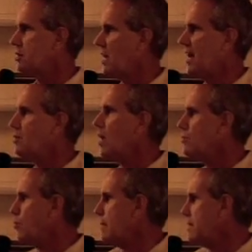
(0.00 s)

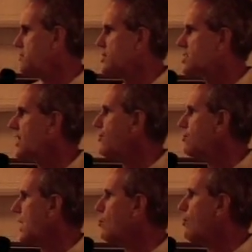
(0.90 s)
and women just
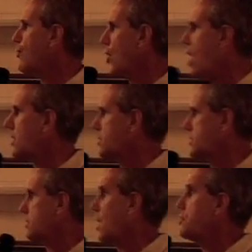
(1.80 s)
they weren't
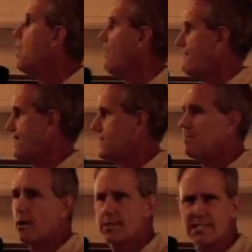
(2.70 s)
thought enough to
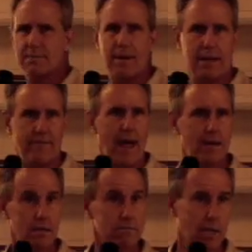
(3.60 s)
participate in that.
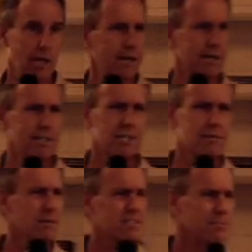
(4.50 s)
Okay?
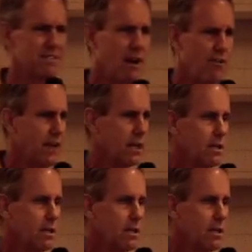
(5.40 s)
It's a bizarre thing.